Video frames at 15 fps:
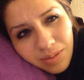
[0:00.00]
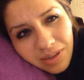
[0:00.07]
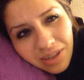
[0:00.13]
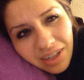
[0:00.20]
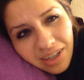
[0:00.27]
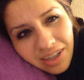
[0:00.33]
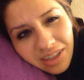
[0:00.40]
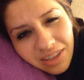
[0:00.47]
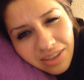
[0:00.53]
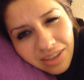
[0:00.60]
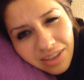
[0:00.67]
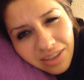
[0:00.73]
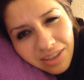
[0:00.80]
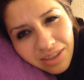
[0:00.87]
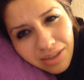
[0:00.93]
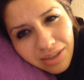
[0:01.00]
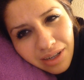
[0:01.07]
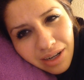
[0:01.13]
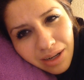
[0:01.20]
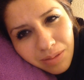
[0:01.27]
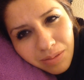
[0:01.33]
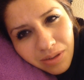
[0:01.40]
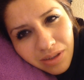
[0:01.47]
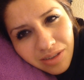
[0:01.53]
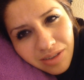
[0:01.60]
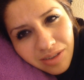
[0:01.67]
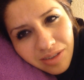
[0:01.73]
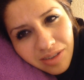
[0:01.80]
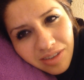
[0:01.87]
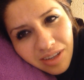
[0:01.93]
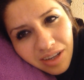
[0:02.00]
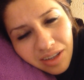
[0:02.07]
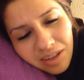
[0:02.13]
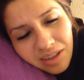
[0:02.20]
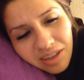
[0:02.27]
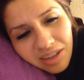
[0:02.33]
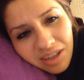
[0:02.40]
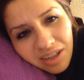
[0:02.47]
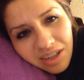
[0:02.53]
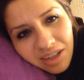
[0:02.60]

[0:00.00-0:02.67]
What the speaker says: I kind of took a little nap because I was tired.